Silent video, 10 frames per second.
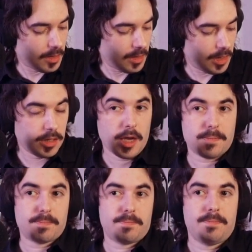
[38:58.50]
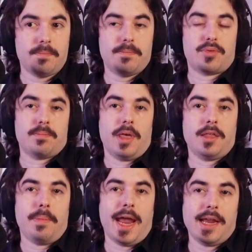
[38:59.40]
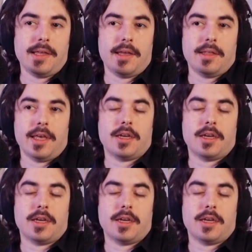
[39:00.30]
and they made it, and they